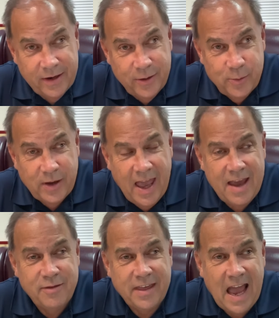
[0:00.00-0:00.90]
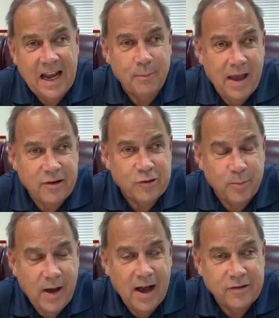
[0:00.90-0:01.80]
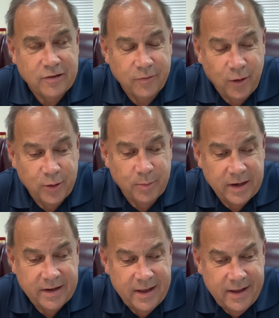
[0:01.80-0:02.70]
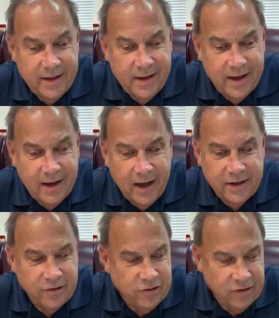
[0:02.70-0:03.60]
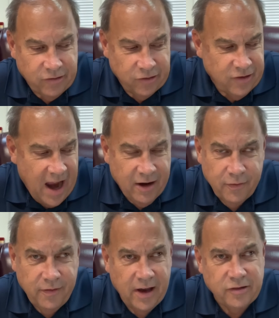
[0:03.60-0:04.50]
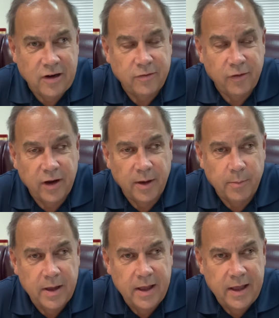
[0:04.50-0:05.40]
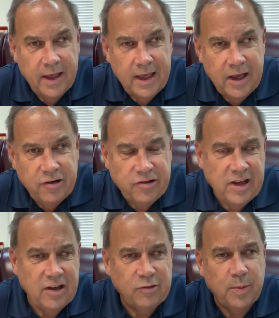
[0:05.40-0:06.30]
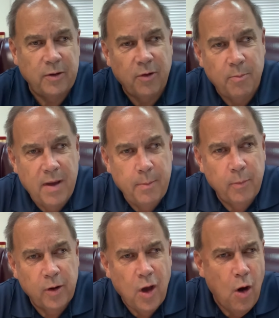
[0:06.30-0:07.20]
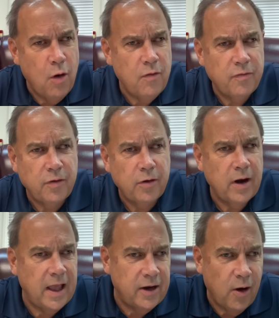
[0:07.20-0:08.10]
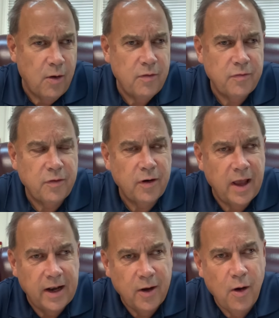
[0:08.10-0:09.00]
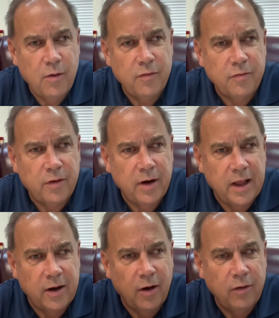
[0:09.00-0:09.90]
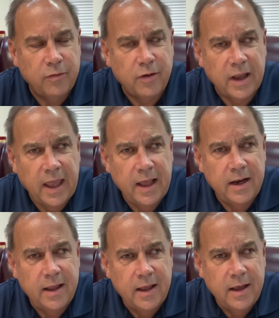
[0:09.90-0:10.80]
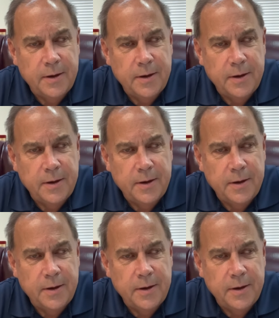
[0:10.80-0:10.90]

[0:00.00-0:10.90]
who gave the alabaster box of ointment unto Jesus, sacrificed it for him, she has been remembered over and over and over and over again.